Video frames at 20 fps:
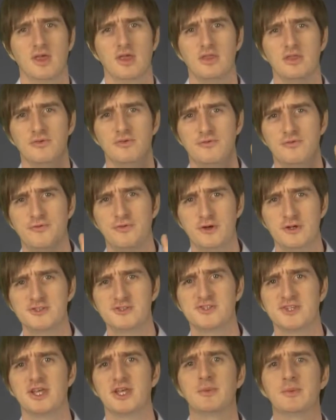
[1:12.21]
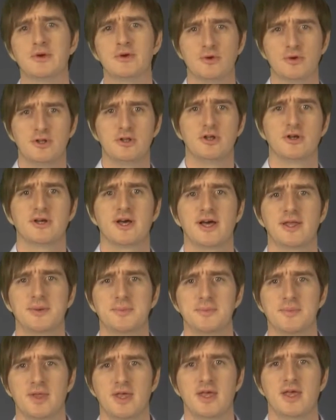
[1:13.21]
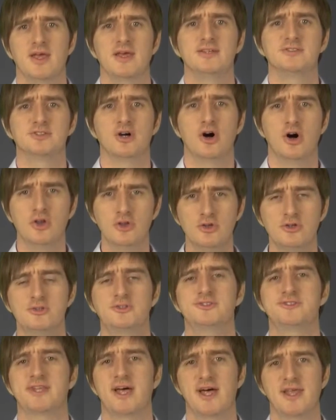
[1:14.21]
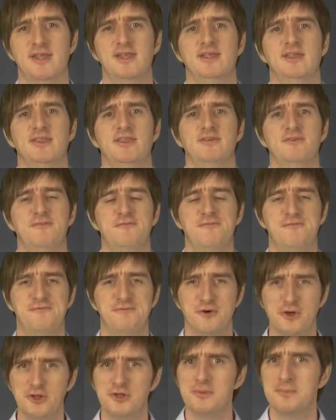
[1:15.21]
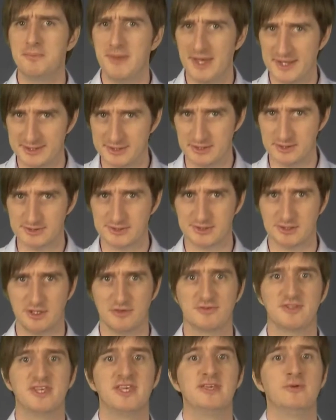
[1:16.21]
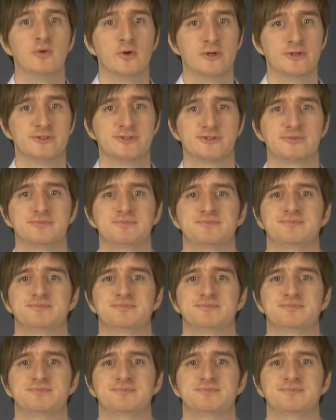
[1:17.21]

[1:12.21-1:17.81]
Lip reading: The first thing we're going to look at is understanding the fundamentals of keywords.